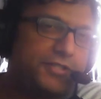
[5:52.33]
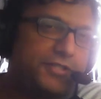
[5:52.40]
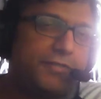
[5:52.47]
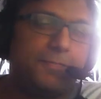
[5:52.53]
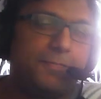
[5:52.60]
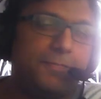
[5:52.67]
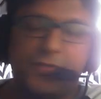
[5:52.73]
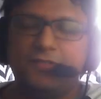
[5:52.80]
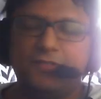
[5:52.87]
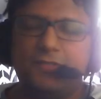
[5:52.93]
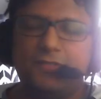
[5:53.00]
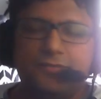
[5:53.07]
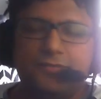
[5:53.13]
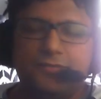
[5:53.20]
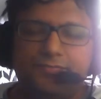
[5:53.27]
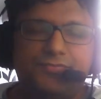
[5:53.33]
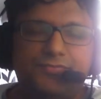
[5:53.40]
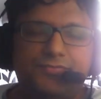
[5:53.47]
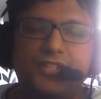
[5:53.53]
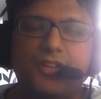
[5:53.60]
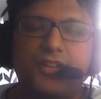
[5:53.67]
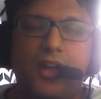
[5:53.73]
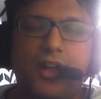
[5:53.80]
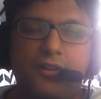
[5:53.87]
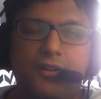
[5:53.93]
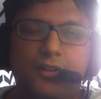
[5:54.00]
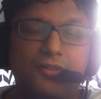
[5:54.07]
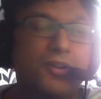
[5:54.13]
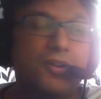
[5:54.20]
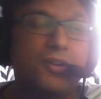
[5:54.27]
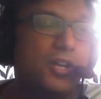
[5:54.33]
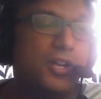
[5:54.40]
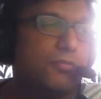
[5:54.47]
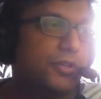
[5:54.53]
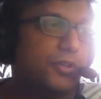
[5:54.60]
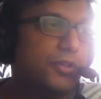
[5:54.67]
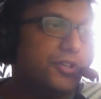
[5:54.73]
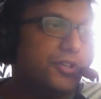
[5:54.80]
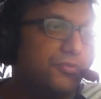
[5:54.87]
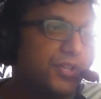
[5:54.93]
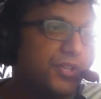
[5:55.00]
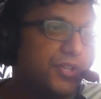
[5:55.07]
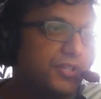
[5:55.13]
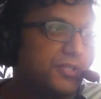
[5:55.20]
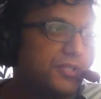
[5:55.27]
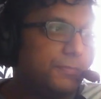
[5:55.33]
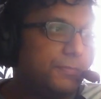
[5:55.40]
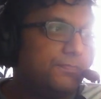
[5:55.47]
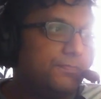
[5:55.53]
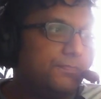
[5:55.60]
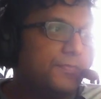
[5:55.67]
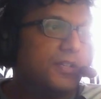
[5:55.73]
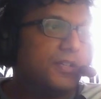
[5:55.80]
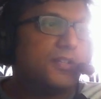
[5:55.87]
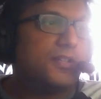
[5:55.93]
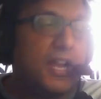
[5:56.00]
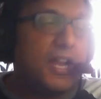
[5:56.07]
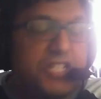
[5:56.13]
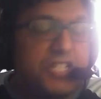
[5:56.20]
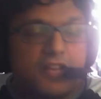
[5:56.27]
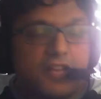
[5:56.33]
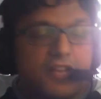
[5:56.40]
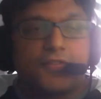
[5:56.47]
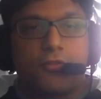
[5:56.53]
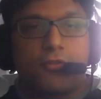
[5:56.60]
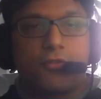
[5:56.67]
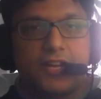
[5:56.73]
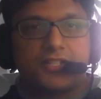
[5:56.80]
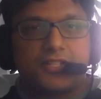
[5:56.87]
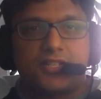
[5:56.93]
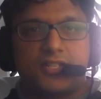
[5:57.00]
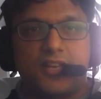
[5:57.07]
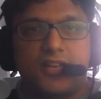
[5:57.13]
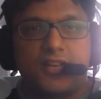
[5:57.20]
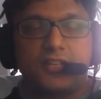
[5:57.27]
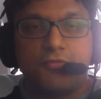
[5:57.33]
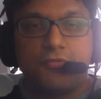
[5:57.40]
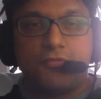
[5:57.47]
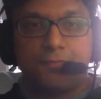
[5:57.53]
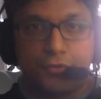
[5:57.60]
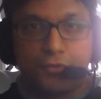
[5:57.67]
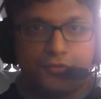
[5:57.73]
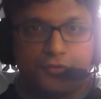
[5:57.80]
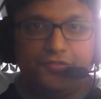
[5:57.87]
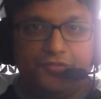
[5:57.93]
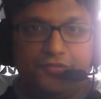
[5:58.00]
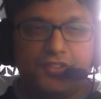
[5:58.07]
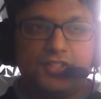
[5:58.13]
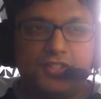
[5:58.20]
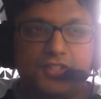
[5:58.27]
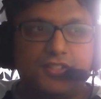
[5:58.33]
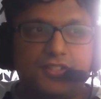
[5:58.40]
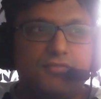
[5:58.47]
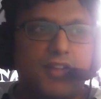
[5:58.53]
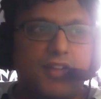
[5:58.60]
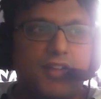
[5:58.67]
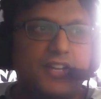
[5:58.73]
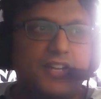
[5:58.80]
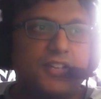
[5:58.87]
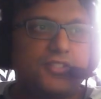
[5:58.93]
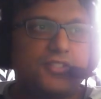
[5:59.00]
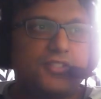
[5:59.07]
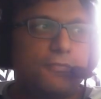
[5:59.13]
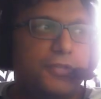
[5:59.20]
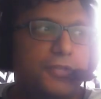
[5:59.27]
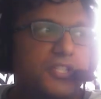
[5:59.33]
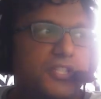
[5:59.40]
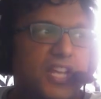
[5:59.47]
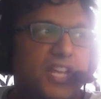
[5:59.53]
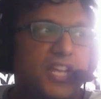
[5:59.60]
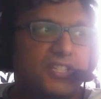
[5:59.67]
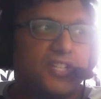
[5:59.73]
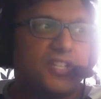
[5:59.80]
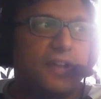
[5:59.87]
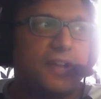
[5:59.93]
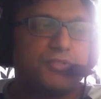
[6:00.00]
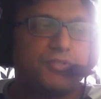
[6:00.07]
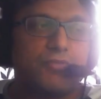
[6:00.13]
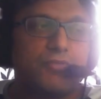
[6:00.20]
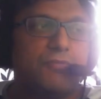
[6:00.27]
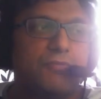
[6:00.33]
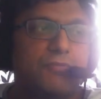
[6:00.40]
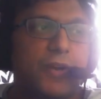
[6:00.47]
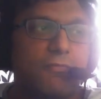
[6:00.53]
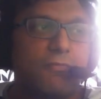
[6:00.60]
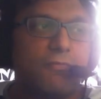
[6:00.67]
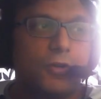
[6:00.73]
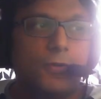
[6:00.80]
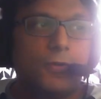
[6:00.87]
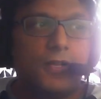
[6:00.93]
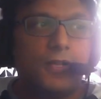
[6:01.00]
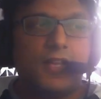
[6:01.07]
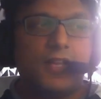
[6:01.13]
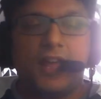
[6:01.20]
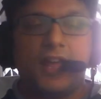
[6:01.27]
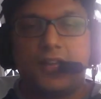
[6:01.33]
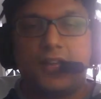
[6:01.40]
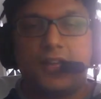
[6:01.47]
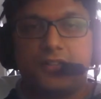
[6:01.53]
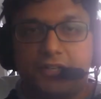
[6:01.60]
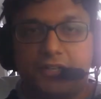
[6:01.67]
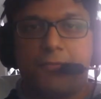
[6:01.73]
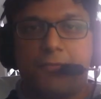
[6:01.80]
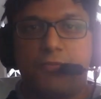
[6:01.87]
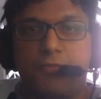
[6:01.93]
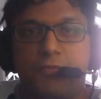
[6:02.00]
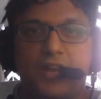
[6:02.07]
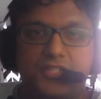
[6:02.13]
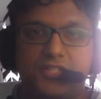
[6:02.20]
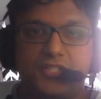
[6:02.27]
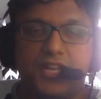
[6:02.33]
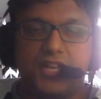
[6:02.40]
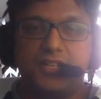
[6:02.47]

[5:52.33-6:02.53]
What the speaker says: right? No, that's not how we're going to do things. The idea of a grade is to let you improve, right? So please take the time to read what I wrote and think about what I said